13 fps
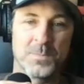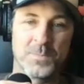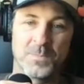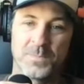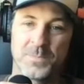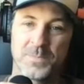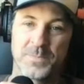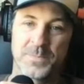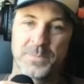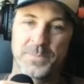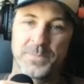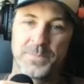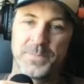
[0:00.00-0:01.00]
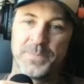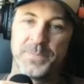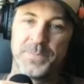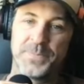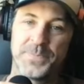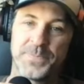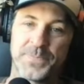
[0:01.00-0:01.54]

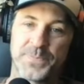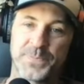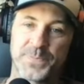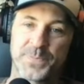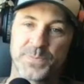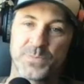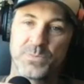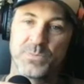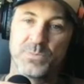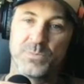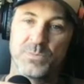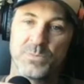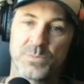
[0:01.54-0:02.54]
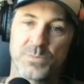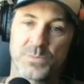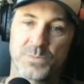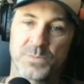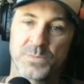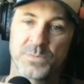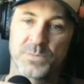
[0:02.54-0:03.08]

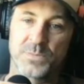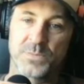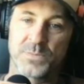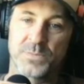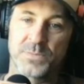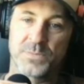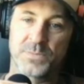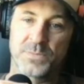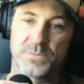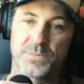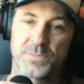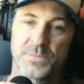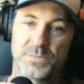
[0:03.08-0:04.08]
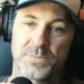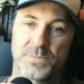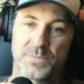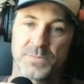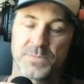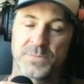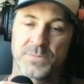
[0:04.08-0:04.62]

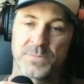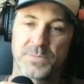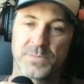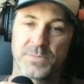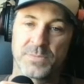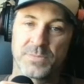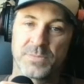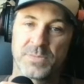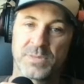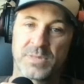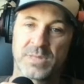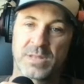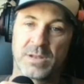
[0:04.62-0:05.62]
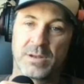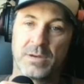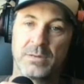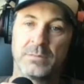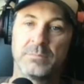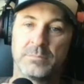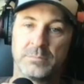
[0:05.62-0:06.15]

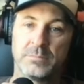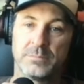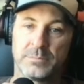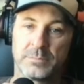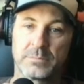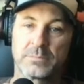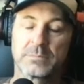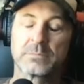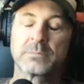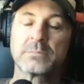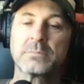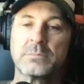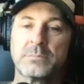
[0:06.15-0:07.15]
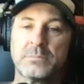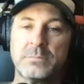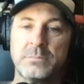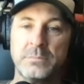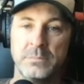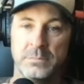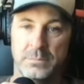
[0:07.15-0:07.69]

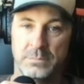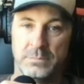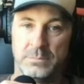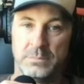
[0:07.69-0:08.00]
[no speech]